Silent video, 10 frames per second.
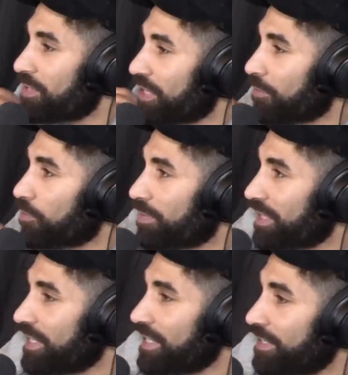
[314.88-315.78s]
they will
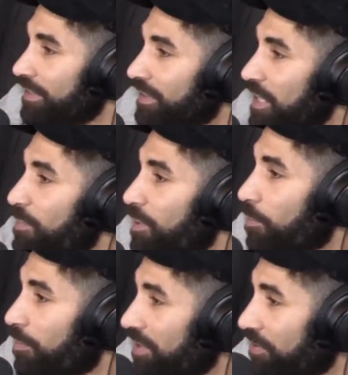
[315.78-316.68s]
be keeping up
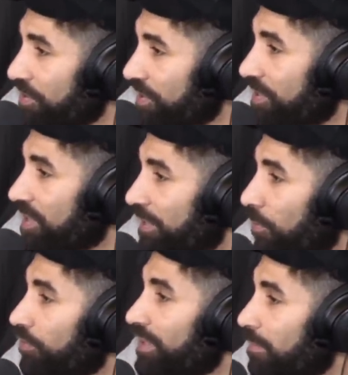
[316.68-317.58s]
appearances and
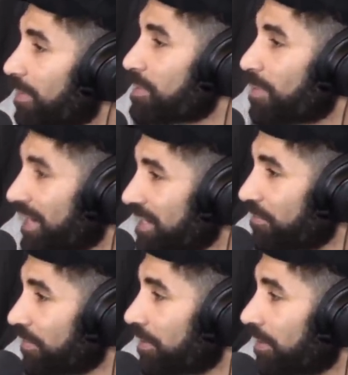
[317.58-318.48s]
on their best
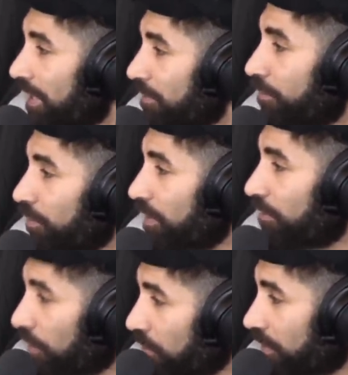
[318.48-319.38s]
behaviour and fully
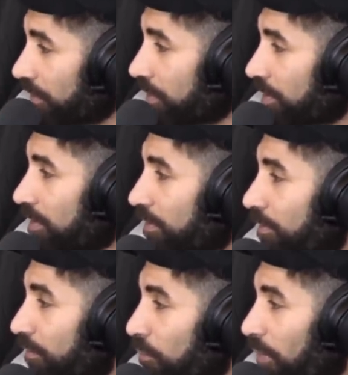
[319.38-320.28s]
focused
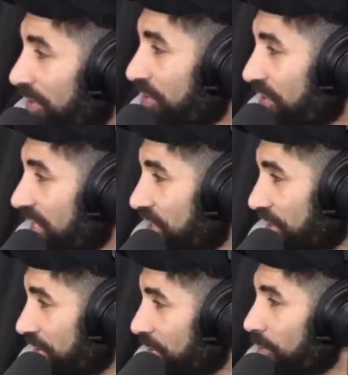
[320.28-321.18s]
for one
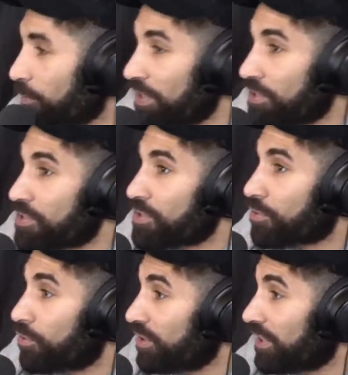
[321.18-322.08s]
season, which
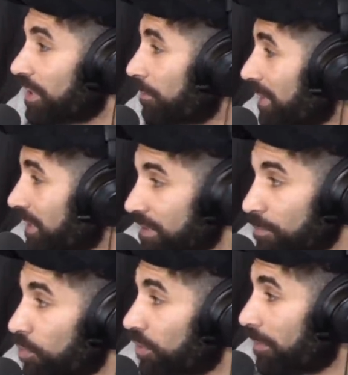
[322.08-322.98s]
could end up making them
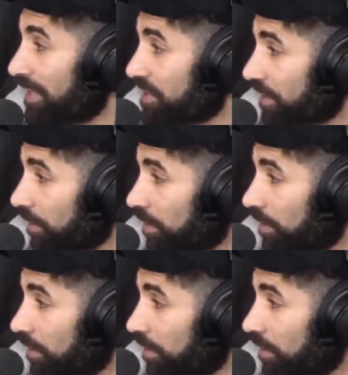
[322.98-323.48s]
all look amazing.